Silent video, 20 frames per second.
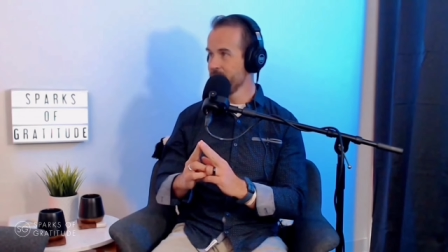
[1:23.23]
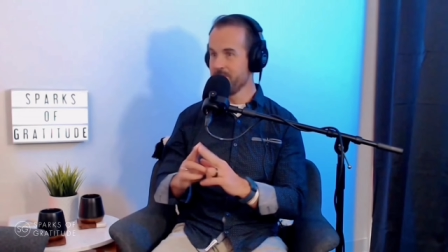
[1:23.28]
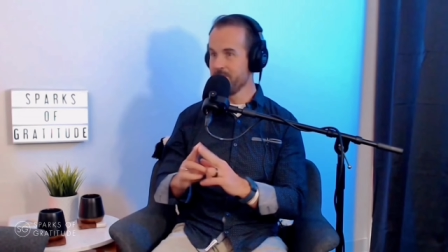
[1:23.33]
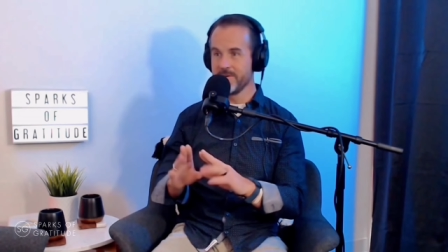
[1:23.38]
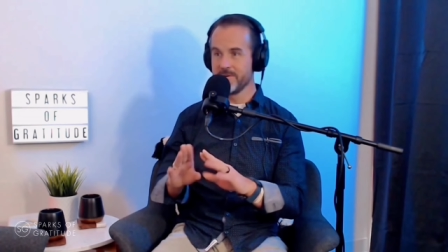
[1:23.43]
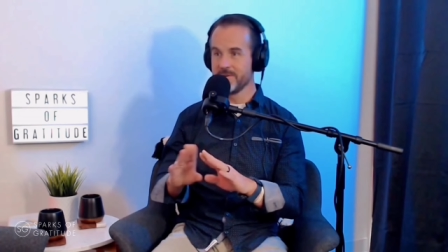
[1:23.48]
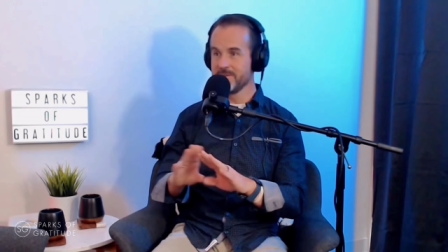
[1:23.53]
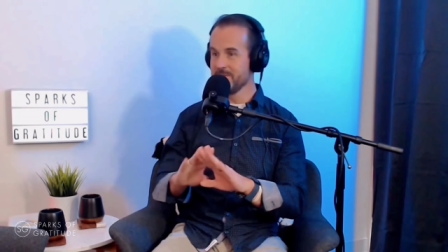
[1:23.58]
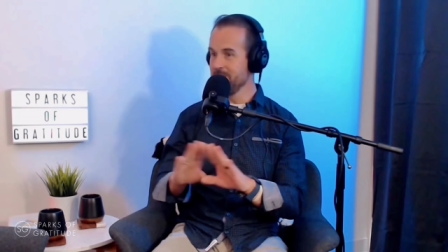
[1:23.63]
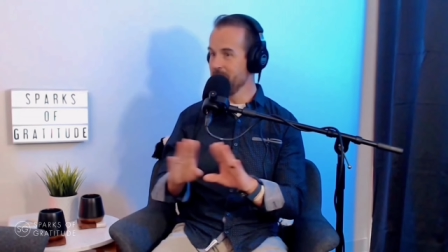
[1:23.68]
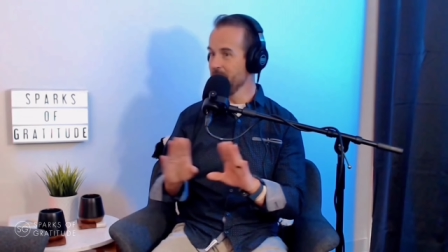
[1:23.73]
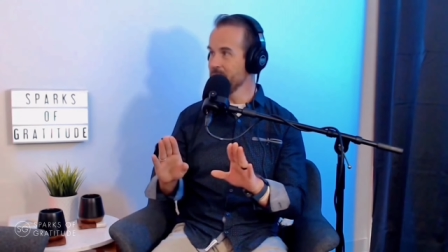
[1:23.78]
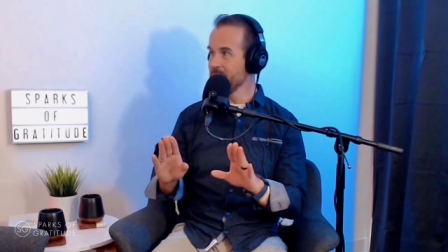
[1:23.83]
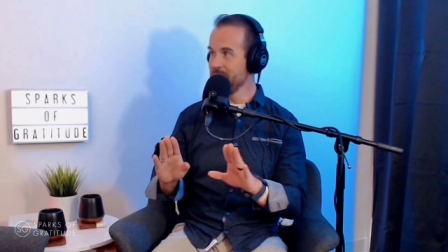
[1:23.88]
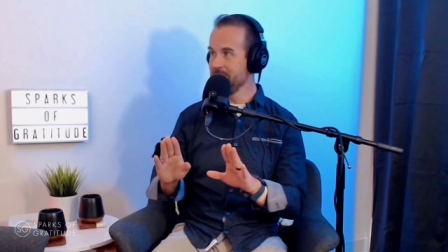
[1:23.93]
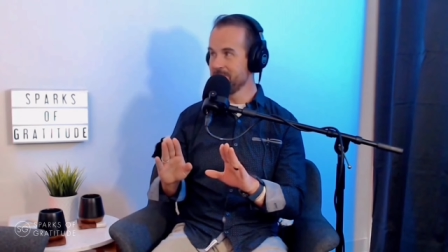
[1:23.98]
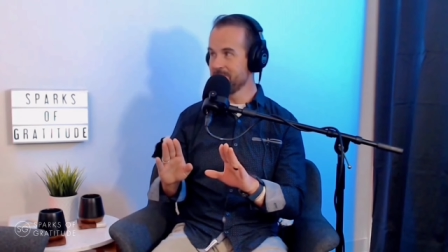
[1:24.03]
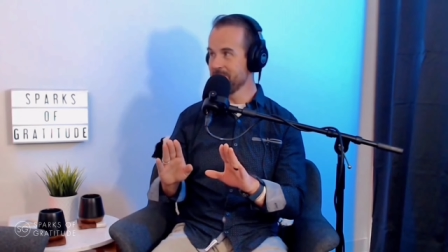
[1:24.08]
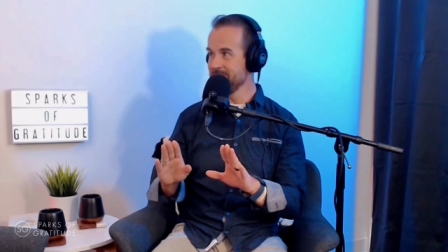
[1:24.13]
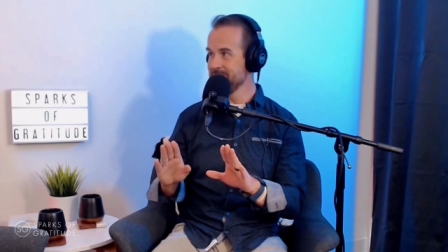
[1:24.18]
there's no
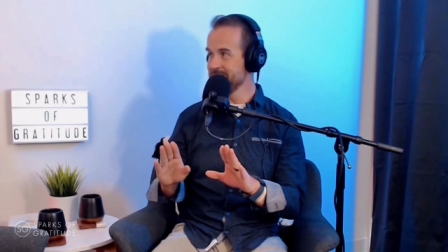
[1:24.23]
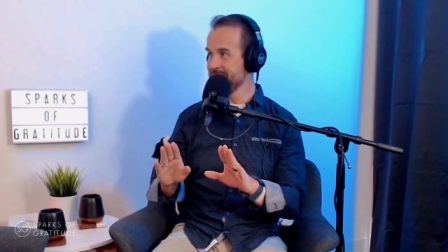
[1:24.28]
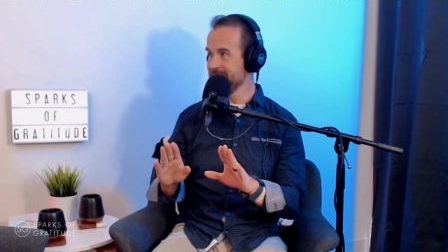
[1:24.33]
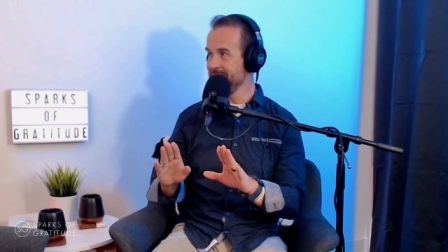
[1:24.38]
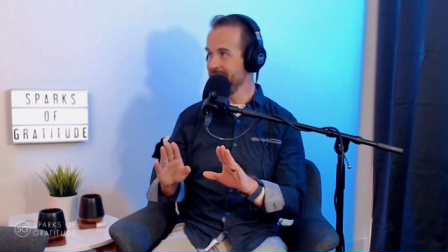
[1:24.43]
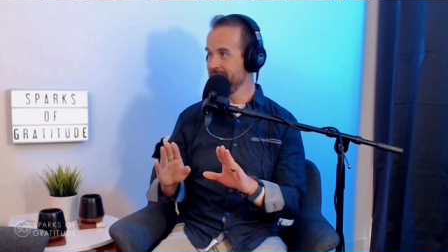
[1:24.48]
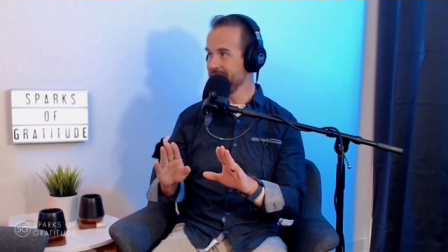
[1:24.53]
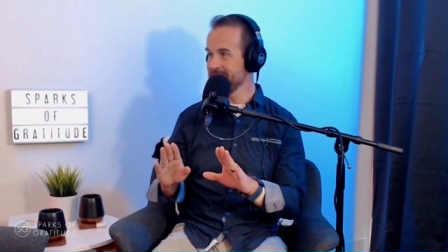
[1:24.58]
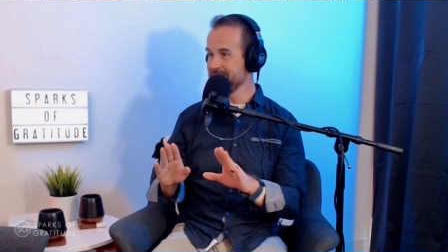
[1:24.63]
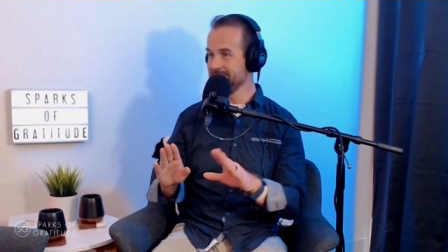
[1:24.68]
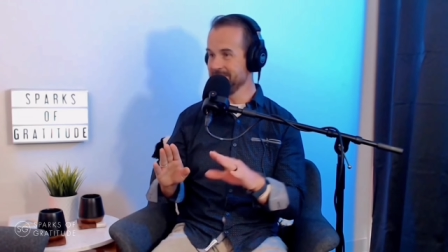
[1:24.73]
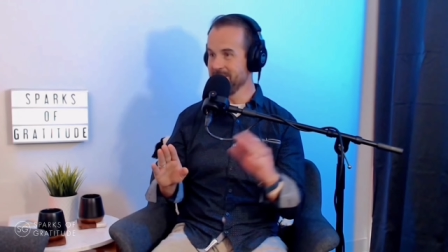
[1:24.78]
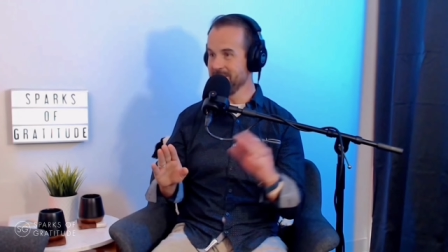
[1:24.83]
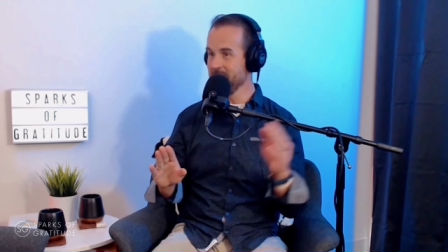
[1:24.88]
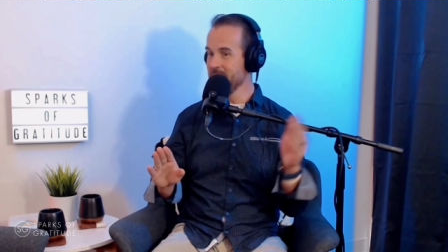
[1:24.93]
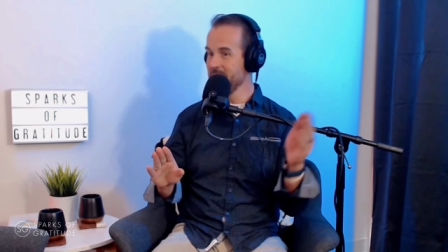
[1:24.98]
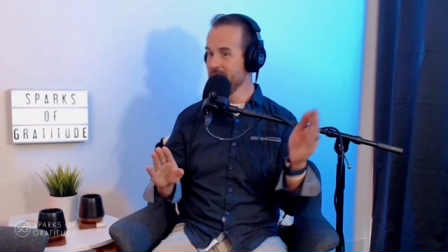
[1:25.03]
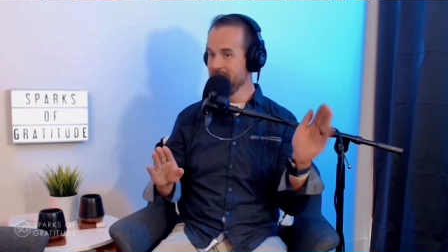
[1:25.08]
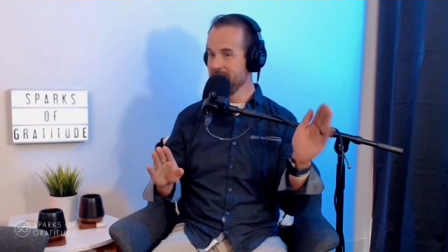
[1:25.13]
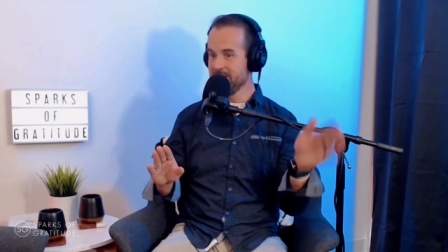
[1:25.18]
difference in action. You
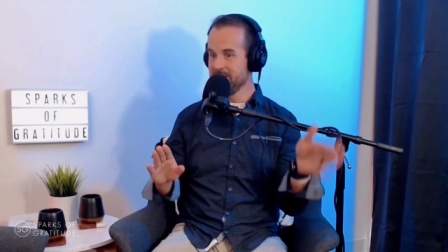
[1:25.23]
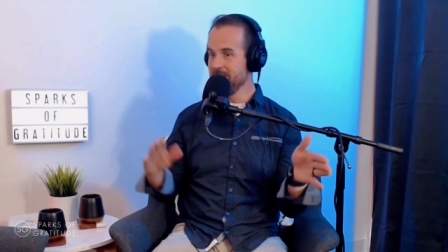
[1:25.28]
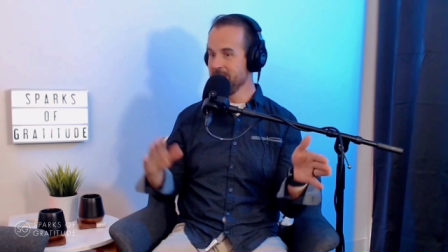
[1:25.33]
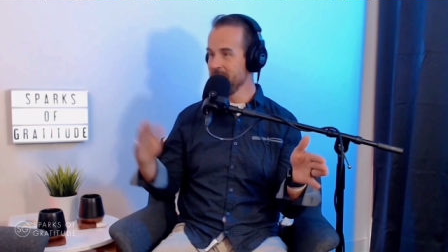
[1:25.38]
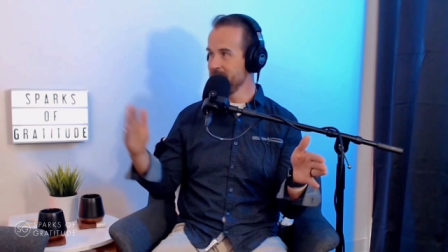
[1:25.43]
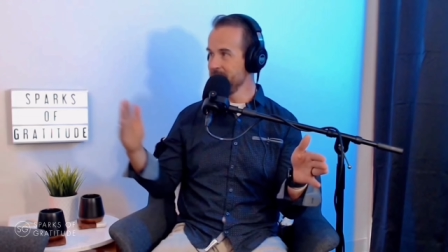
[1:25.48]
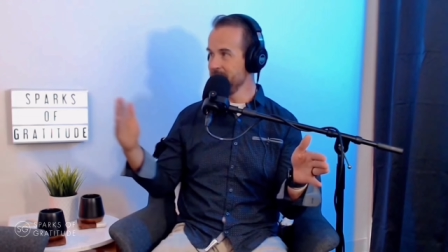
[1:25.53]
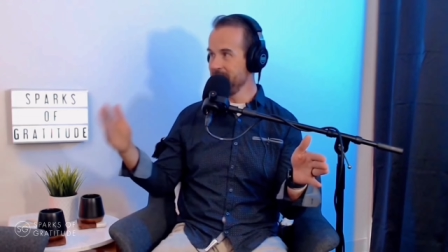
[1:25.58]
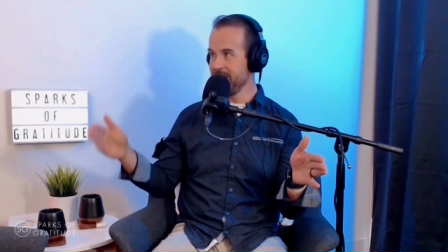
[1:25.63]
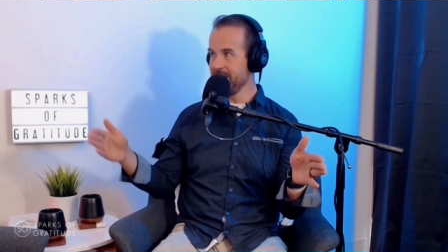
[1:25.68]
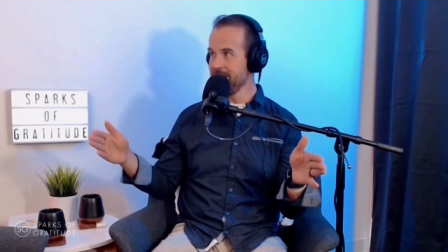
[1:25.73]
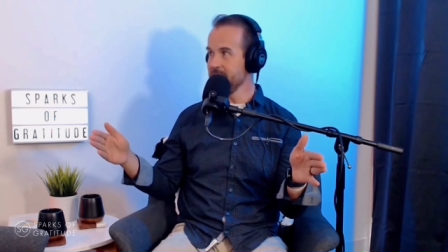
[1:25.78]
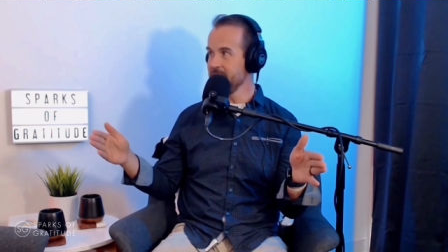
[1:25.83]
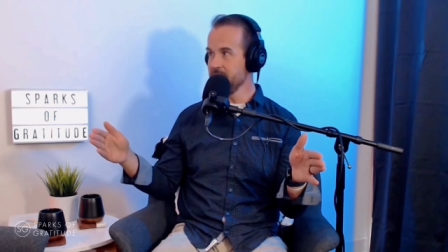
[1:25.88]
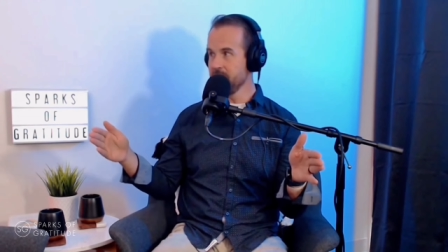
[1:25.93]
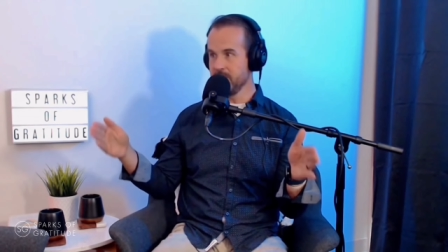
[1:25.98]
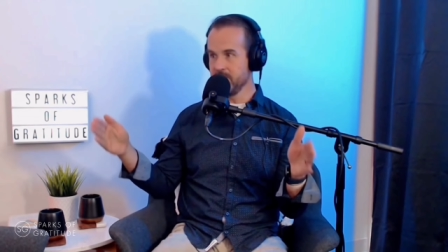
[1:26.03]
know, love and hate,